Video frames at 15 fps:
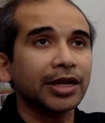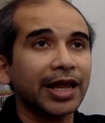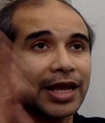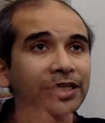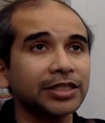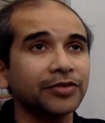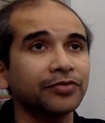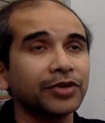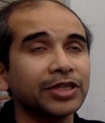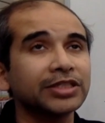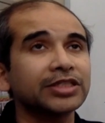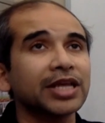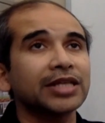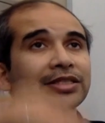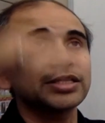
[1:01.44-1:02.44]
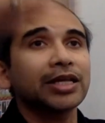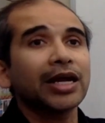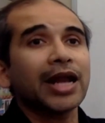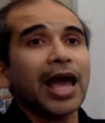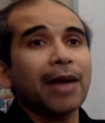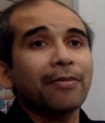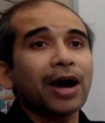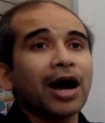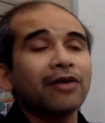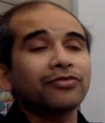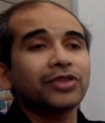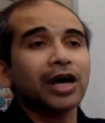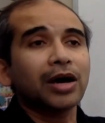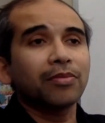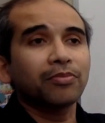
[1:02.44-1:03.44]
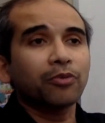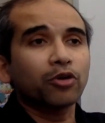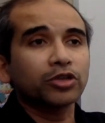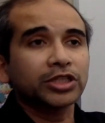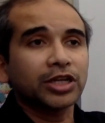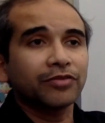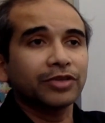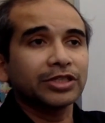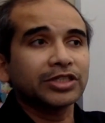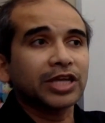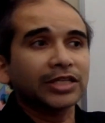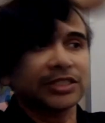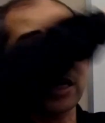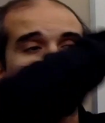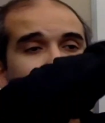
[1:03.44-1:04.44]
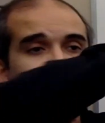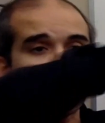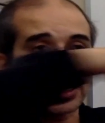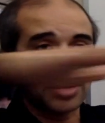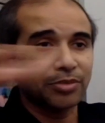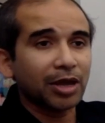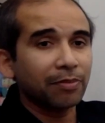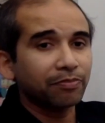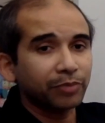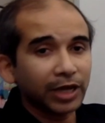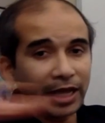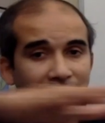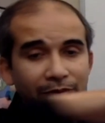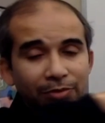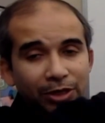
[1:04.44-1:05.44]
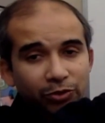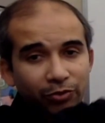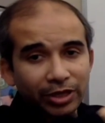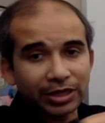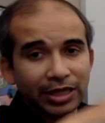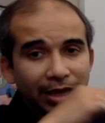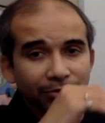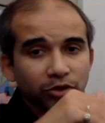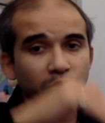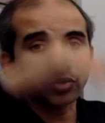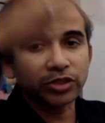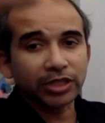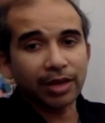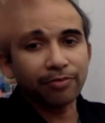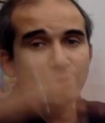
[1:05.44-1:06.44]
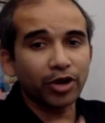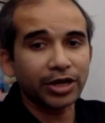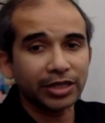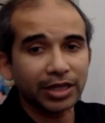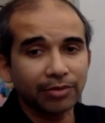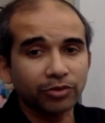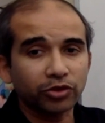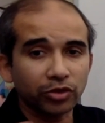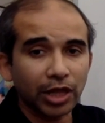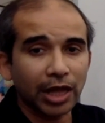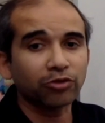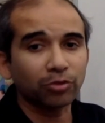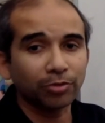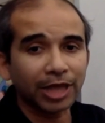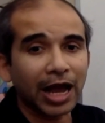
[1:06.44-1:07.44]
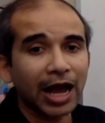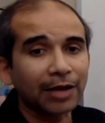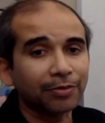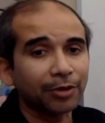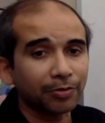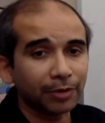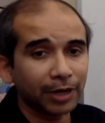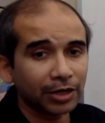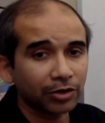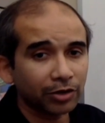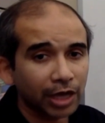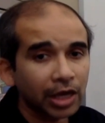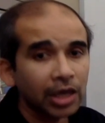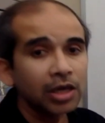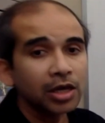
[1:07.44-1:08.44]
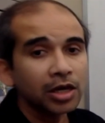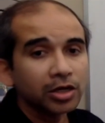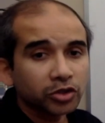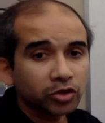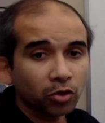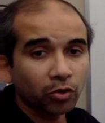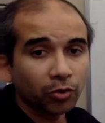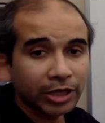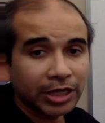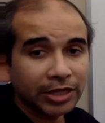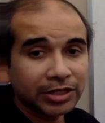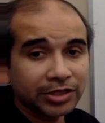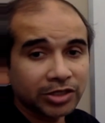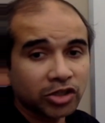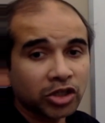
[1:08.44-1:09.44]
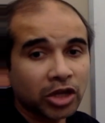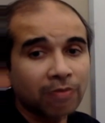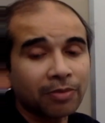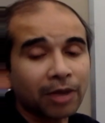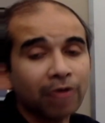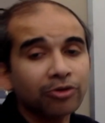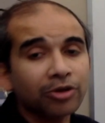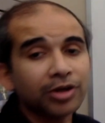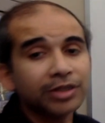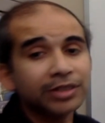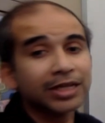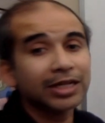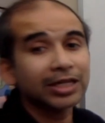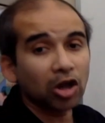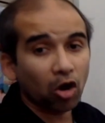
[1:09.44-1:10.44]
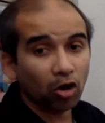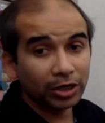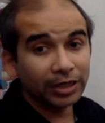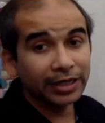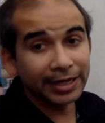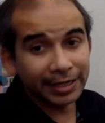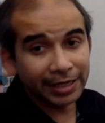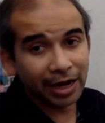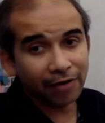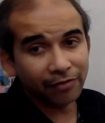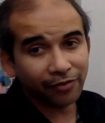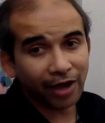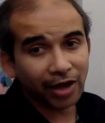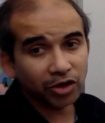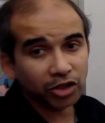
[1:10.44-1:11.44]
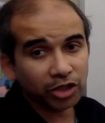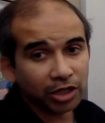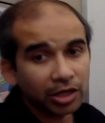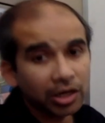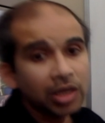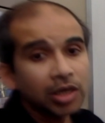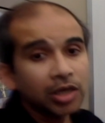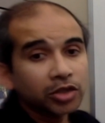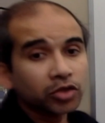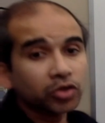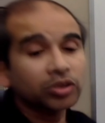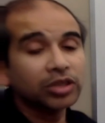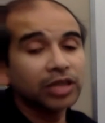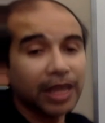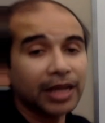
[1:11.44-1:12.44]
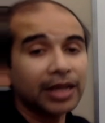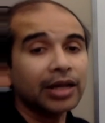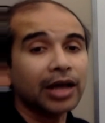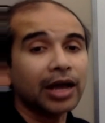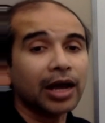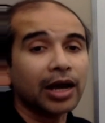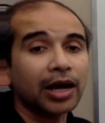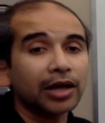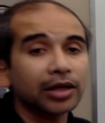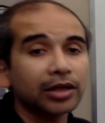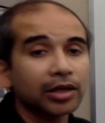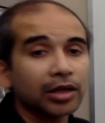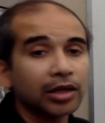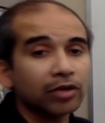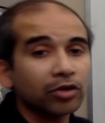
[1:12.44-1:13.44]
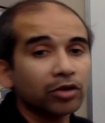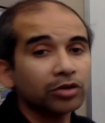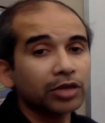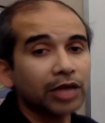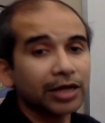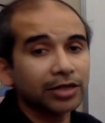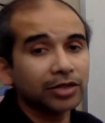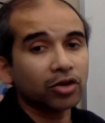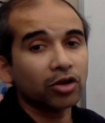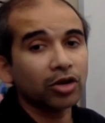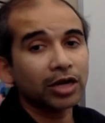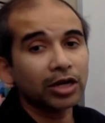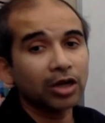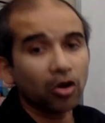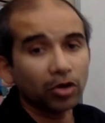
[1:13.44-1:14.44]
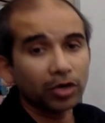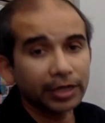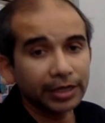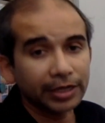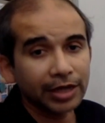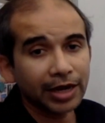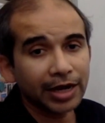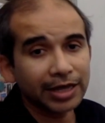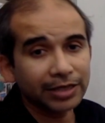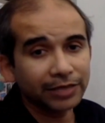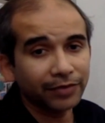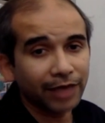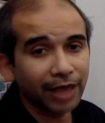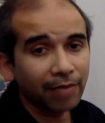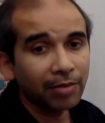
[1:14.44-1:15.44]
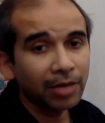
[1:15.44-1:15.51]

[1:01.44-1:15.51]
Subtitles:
negative instances are above the positive instances, and there can be a plane between them to separate them. So that would be the hyperplane. Okay, so when the decision boundary is a nonlinear function, so then that is called a nonlinear SVM,